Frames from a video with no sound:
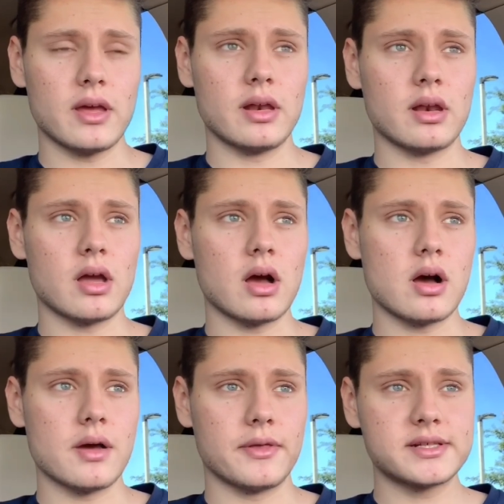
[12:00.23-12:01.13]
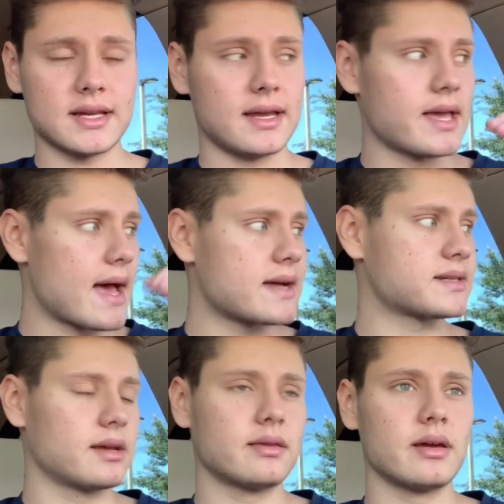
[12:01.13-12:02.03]
and there's a
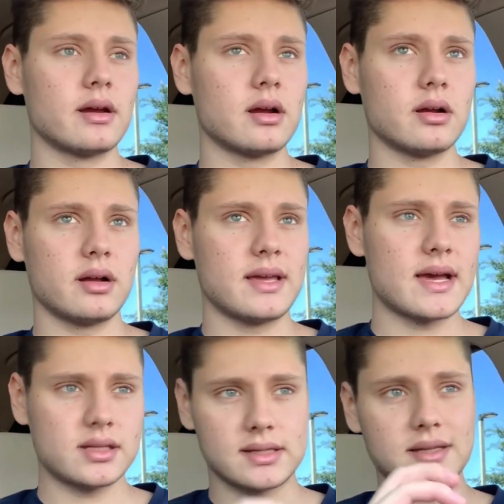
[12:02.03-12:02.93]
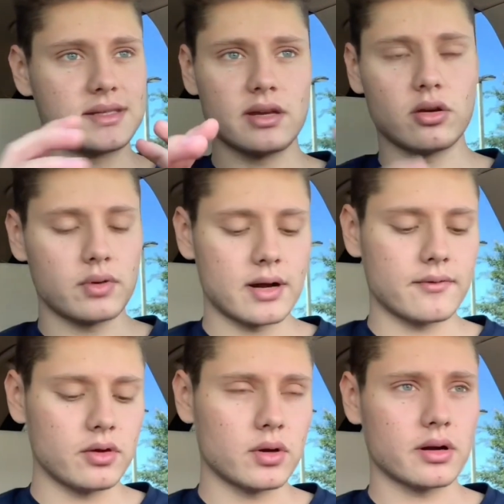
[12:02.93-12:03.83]
gasket there, a gasket seal,
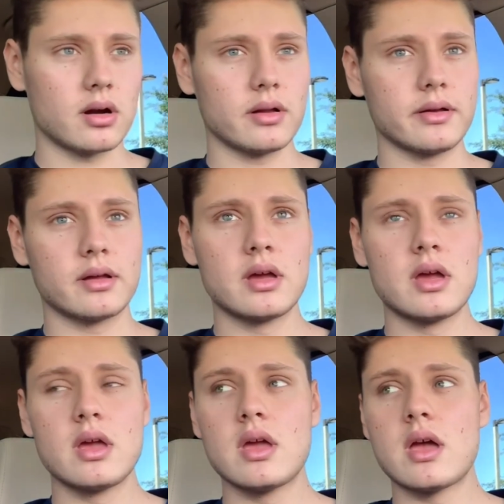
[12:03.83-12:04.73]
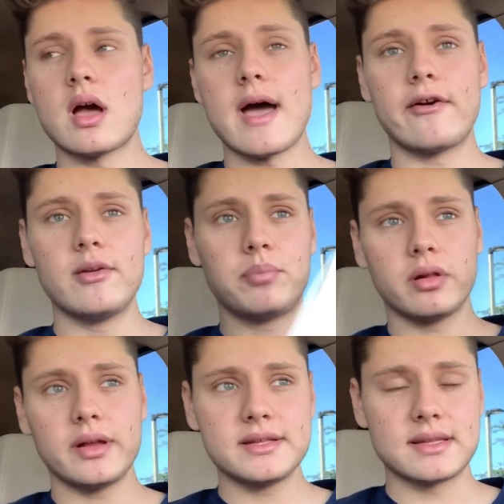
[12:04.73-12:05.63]
whatever you want to call it. I
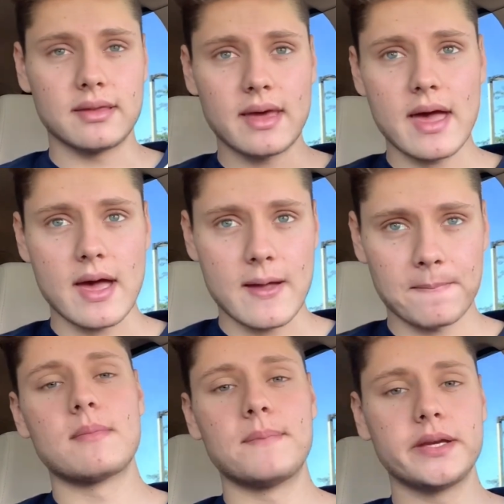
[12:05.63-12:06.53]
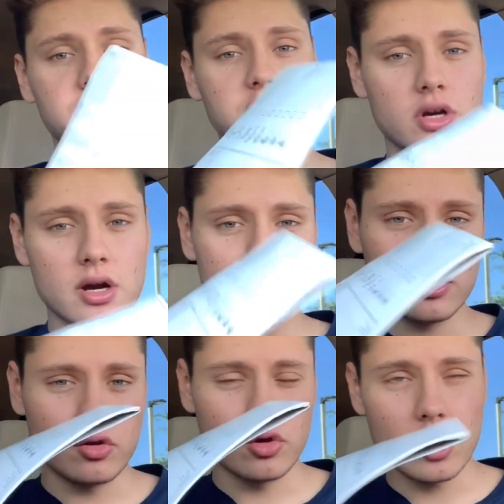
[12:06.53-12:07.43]
replaced that, make sure
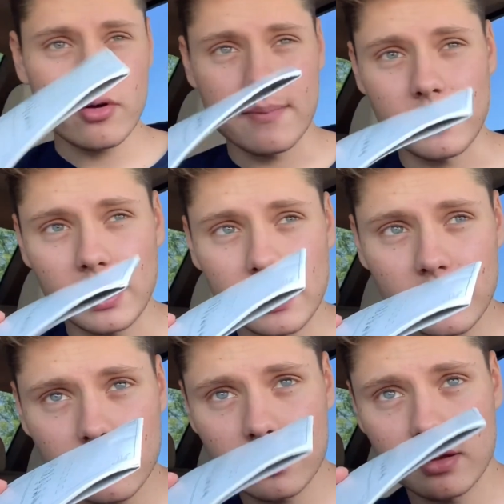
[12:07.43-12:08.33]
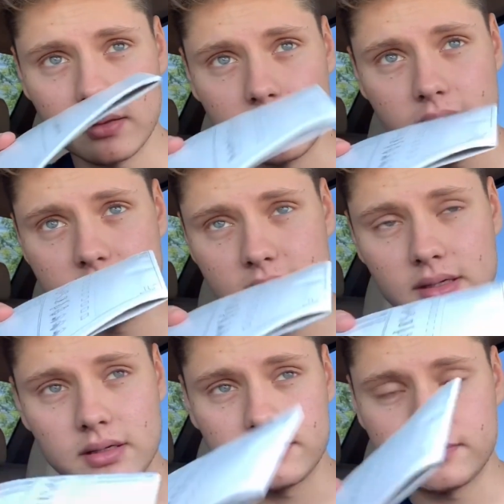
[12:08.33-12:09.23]
you go and buy these
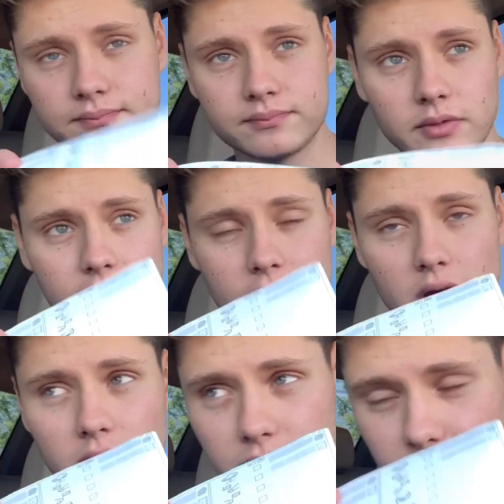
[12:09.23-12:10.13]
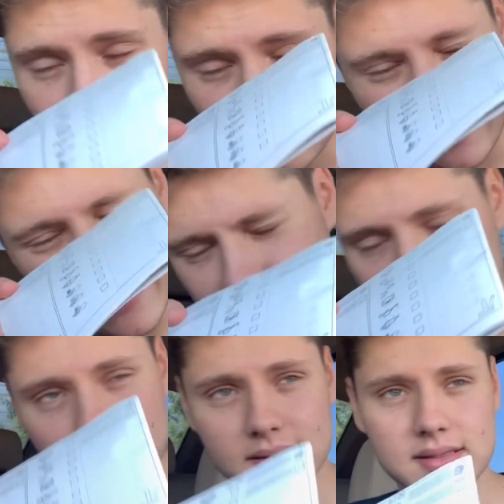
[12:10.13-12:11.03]
the
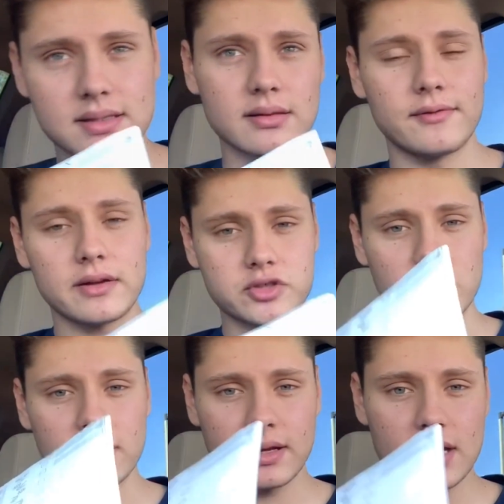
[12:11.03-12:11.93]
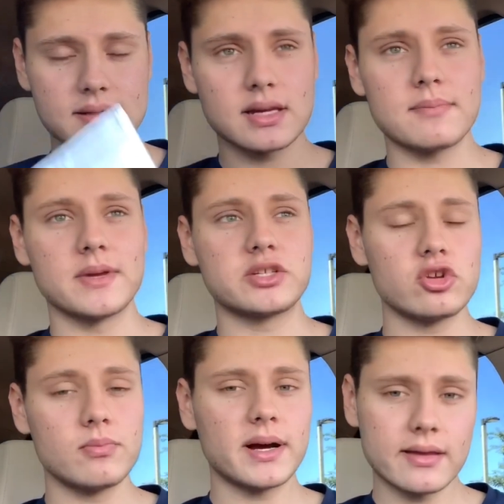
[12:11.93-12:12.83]
gaskets, the Valvetronic gasket. Make
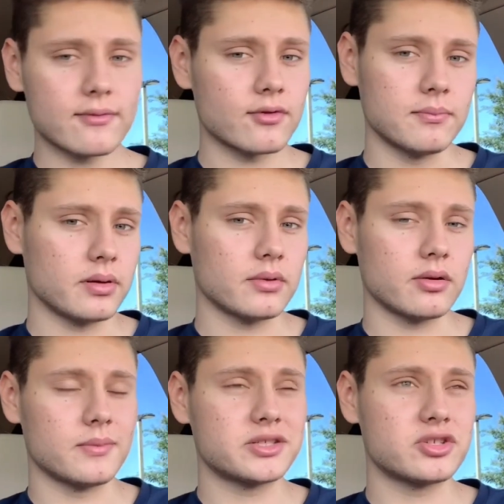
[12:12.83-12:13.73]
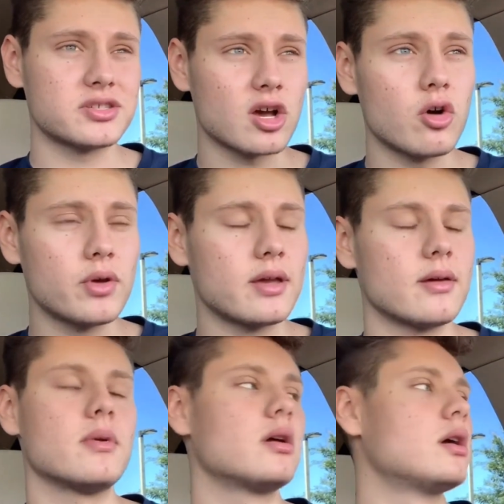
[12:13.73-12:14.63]
sure you buy that from BMW. Make sure it's OEM,